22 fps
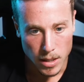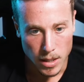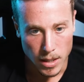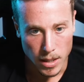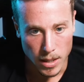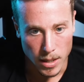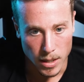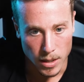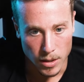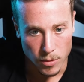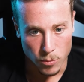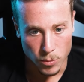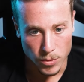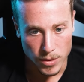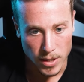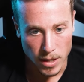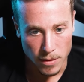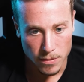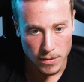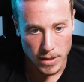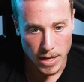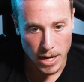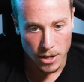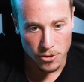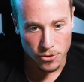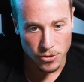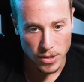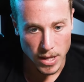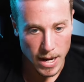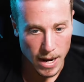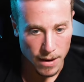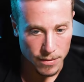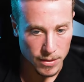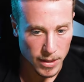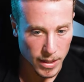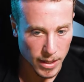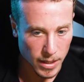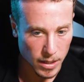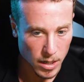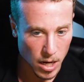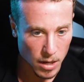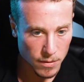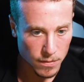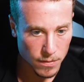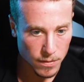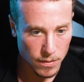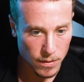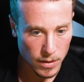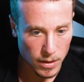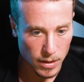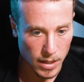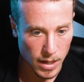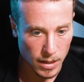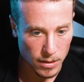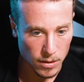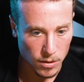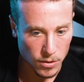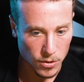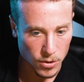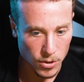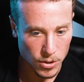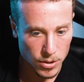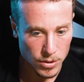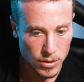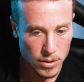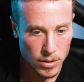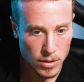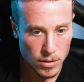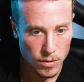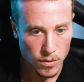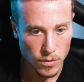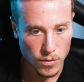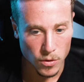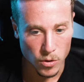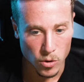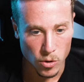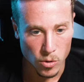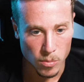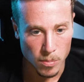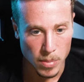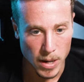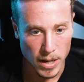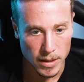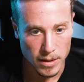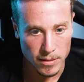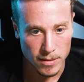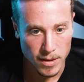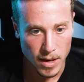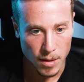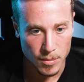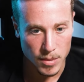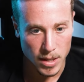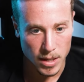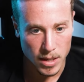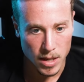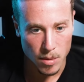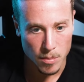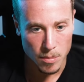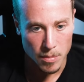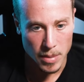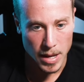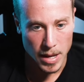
And with that flash, they have to get off and they have to turn. So by the time they come